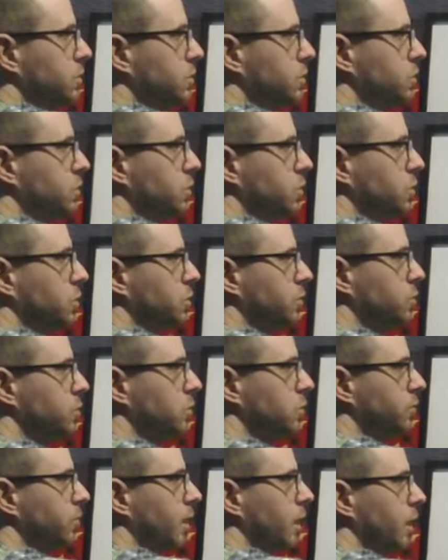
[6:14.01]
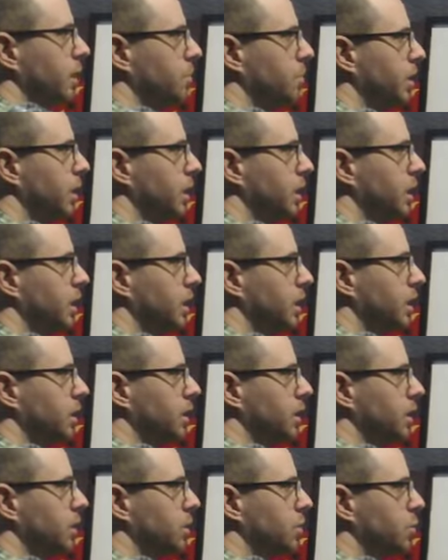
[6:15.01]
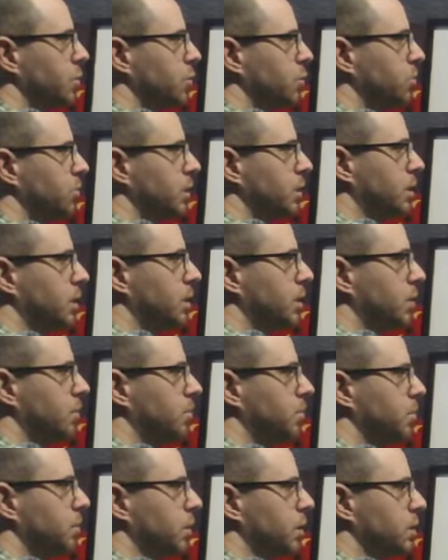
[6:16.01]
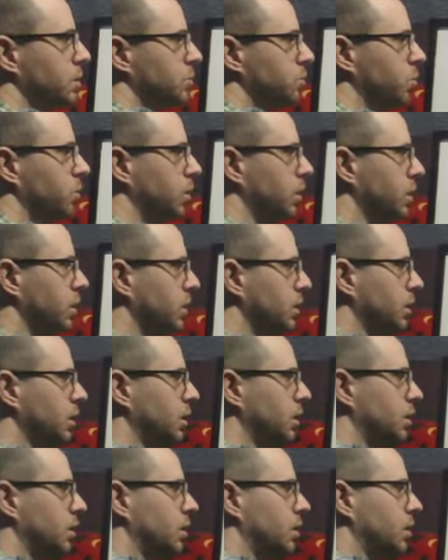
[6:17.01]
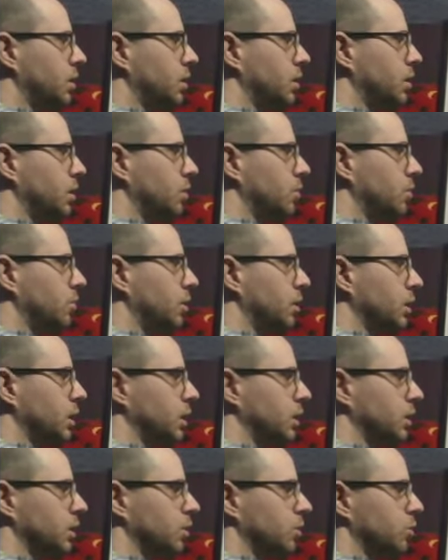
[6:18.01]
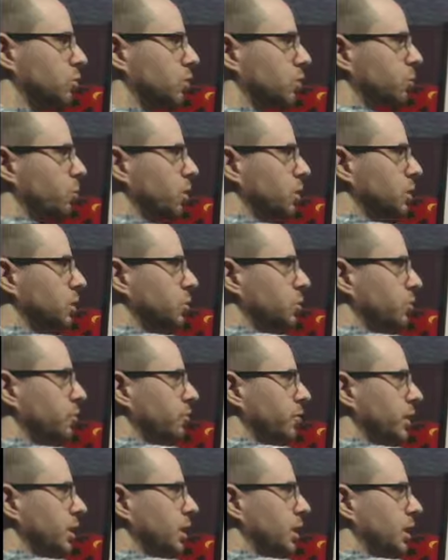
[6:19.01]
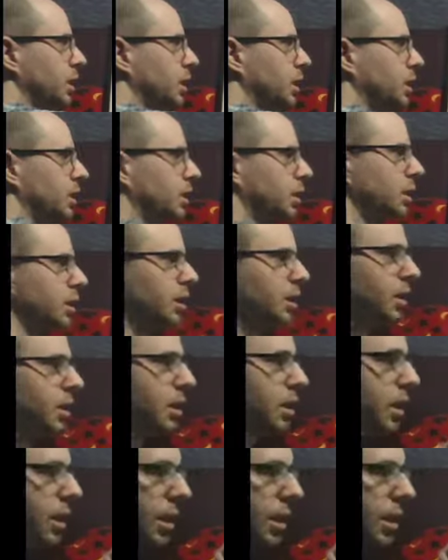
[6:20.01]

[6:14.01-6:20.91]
2 divided by n cubed plus 1, where n goes from 1 to infinity. And